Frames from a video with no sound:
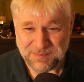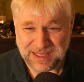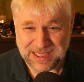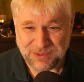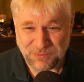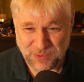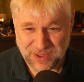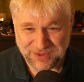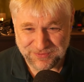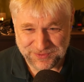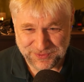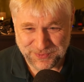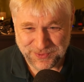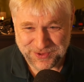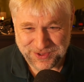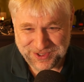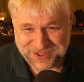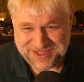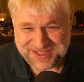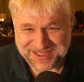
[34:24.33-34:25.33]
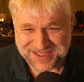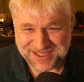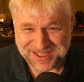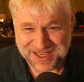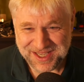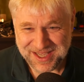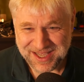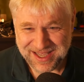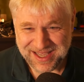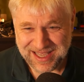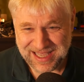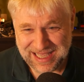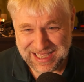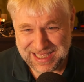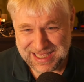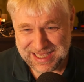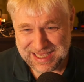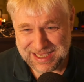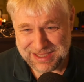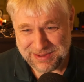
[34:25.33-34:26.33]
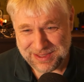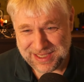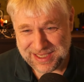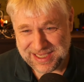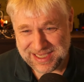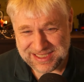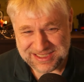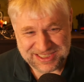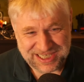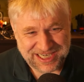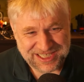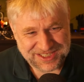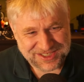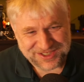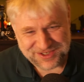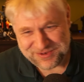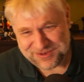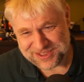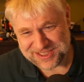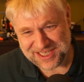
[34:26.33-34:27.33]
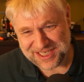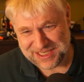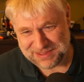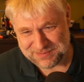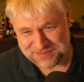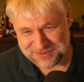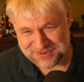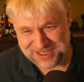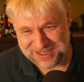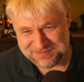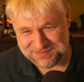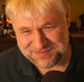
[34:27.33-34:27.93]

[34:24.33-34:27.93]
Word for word: being one of the words. It, it changes over time, right?